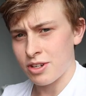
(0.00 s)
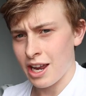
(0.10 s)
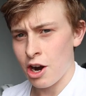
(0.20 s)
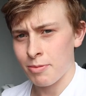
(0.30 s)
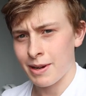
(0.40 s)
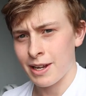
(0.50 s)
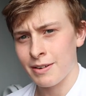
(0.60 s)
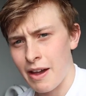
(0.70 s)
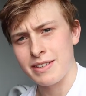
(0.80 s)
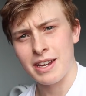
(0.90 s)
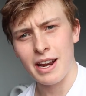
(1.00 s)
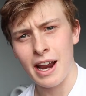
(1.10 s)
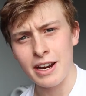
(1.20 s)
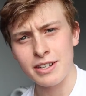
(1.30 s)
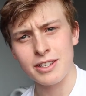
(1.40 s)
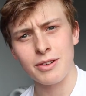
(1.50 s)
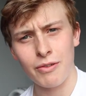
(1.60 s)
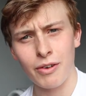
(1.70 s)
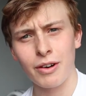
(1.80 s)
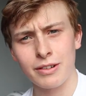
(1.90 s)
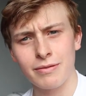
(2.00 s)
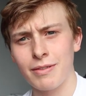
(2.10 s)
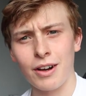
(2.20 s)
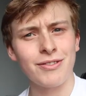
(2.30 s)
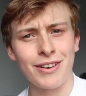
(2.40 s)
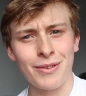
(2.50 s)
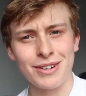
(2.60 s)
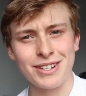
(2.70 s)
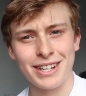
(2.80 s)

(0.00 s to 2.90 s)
watching Aeroplane. I haven't seen it in ages, so I thought I'd rewatch